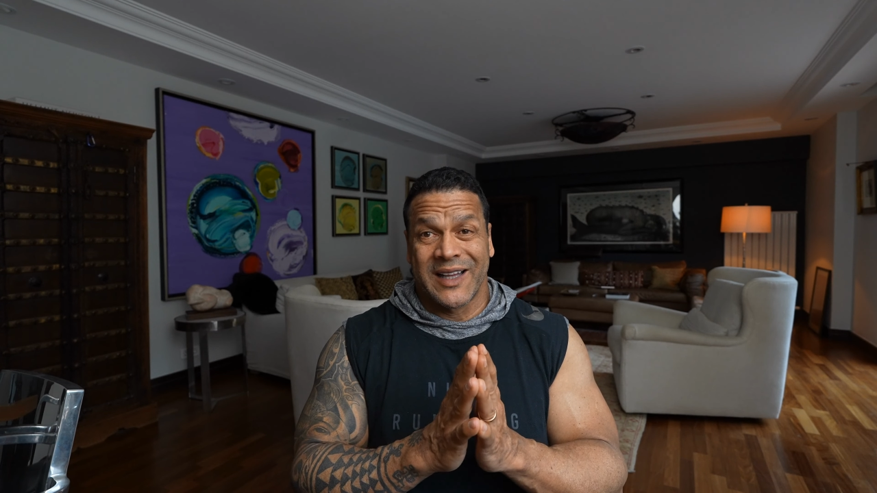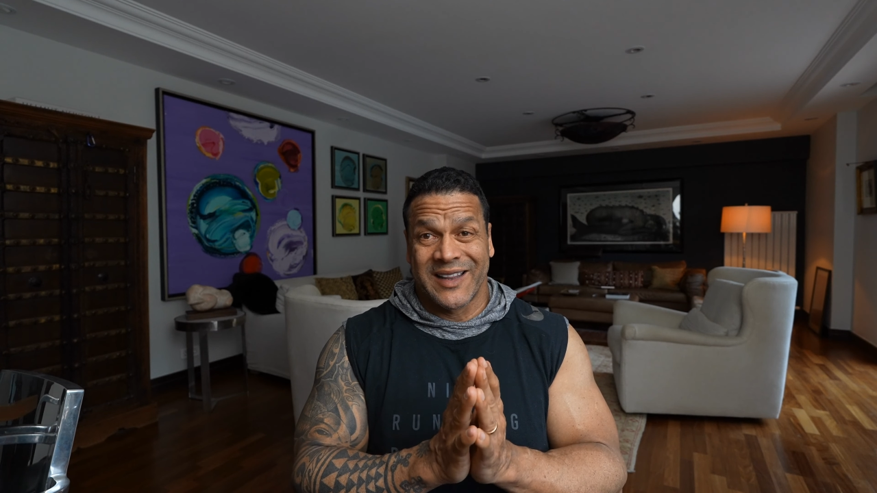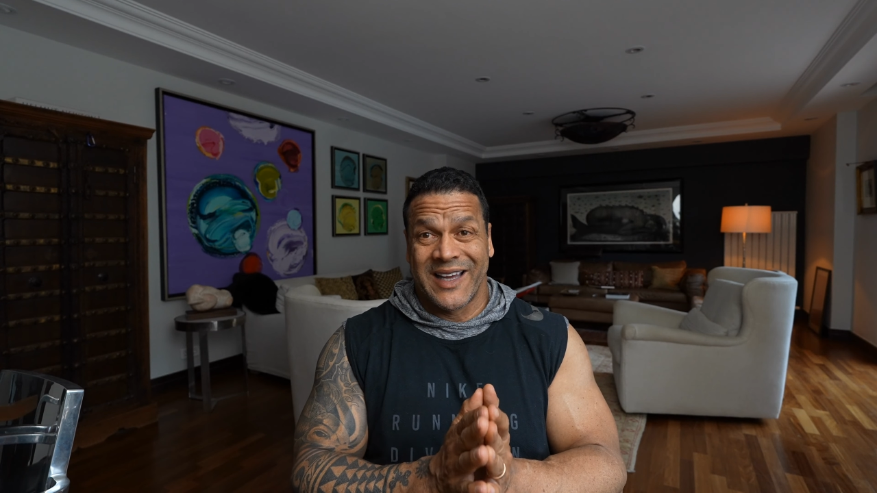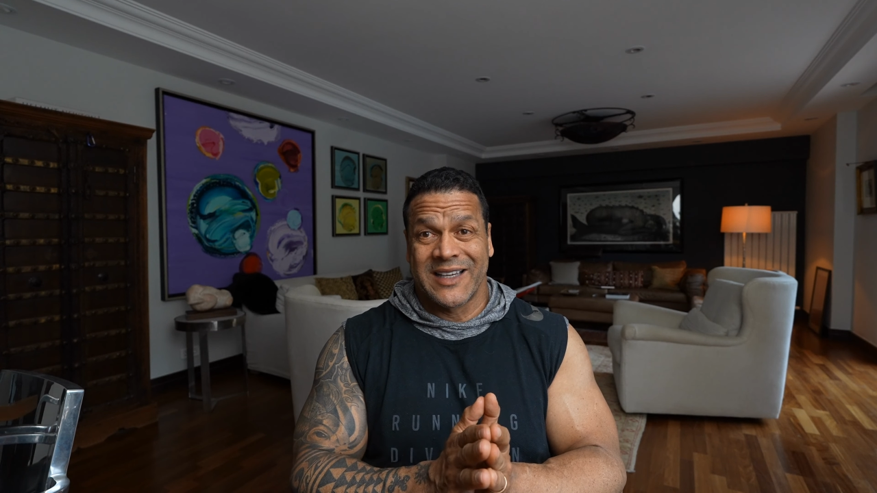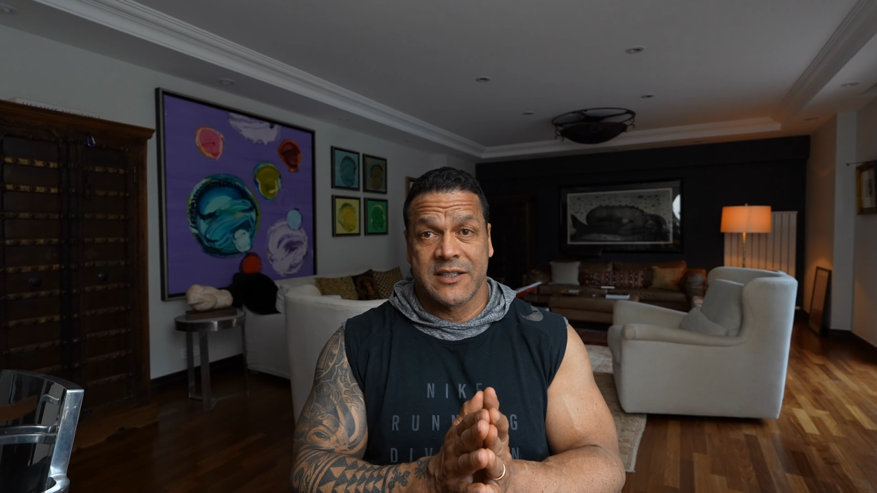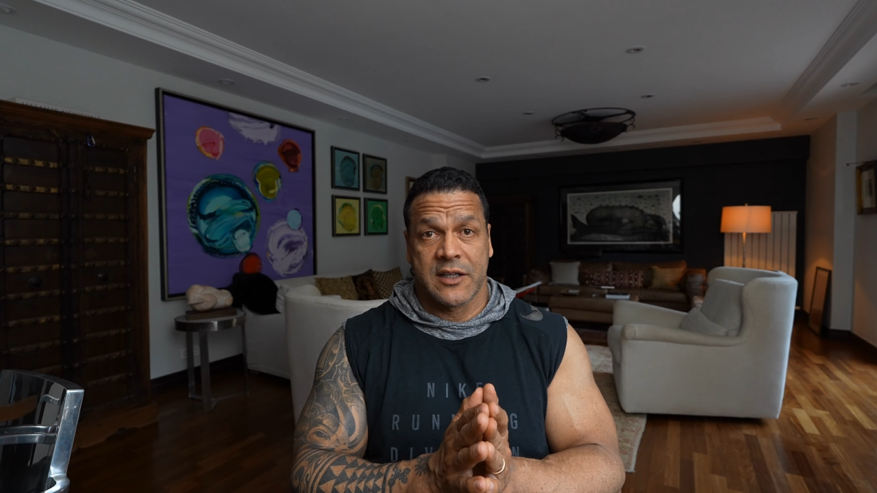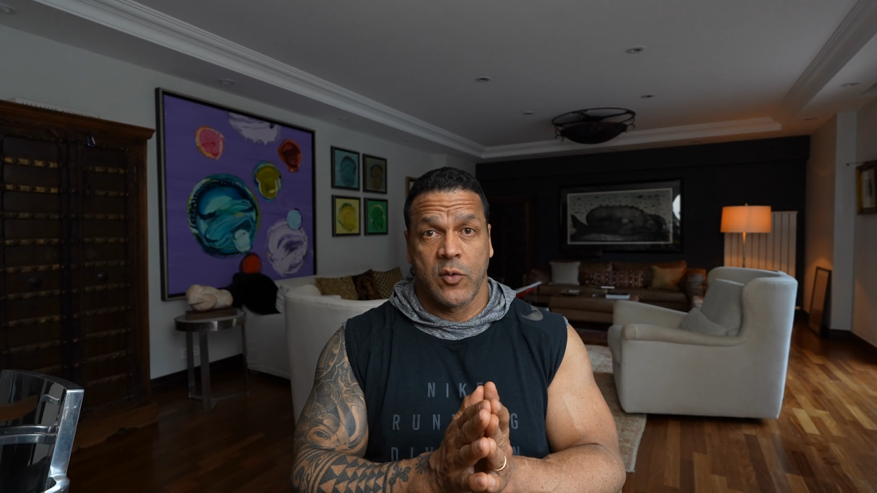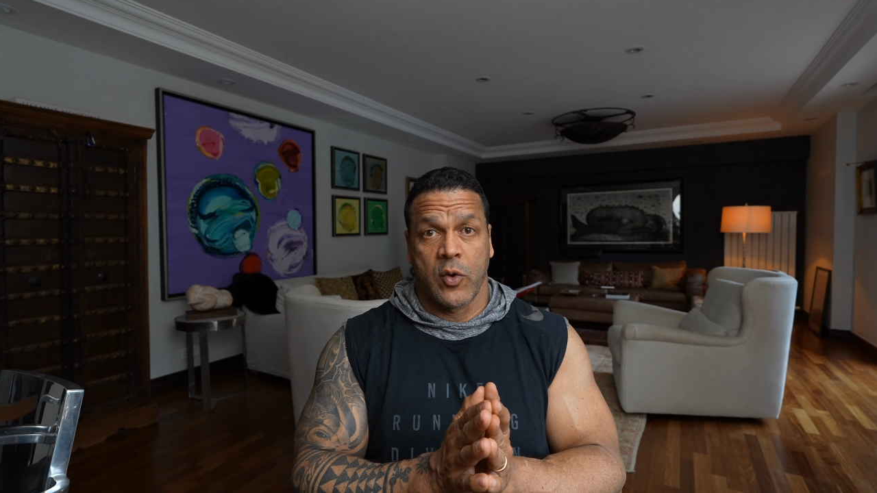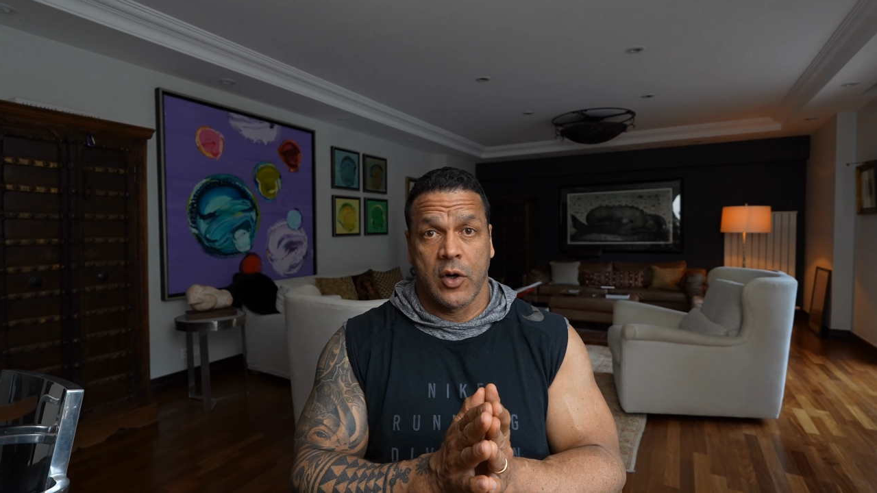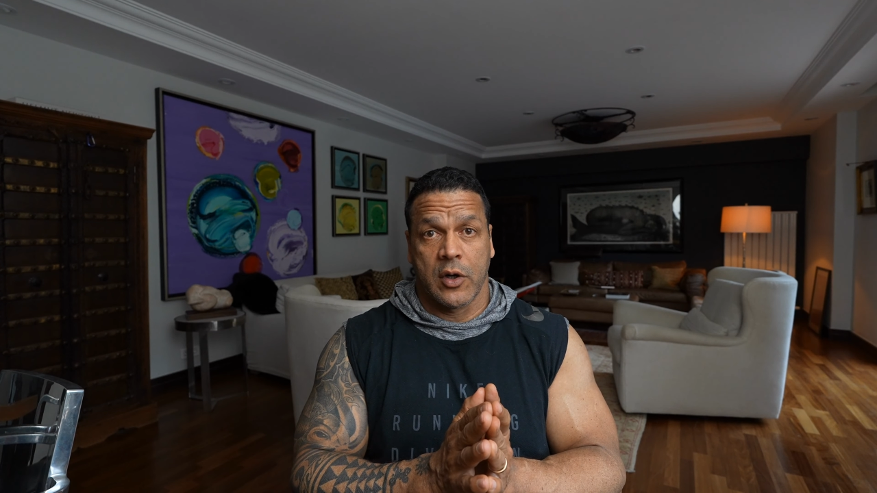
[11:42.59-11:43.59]

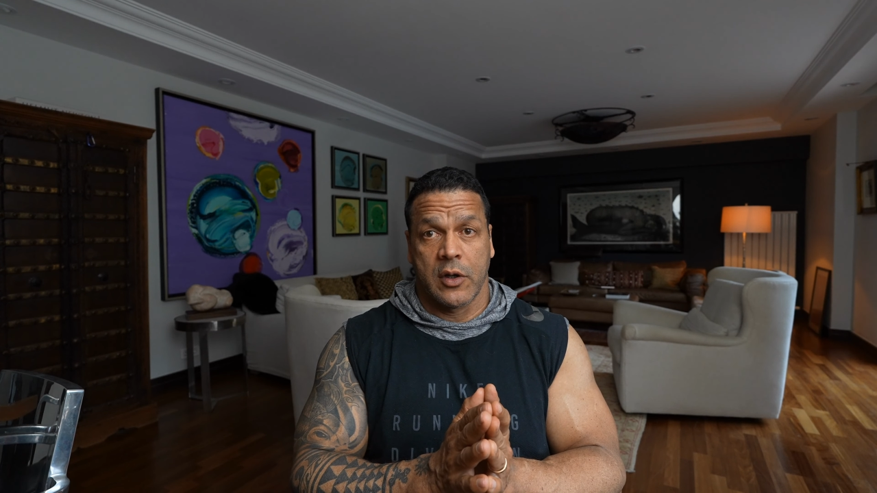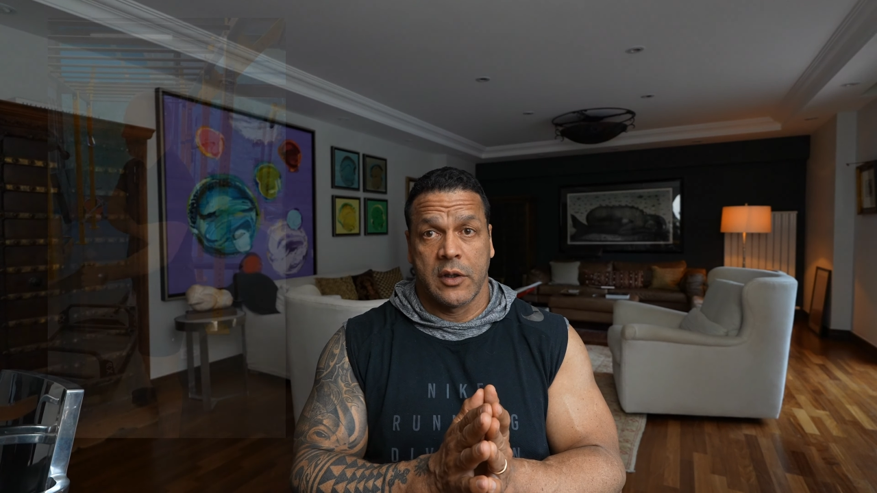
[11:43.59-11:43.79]
elastic work.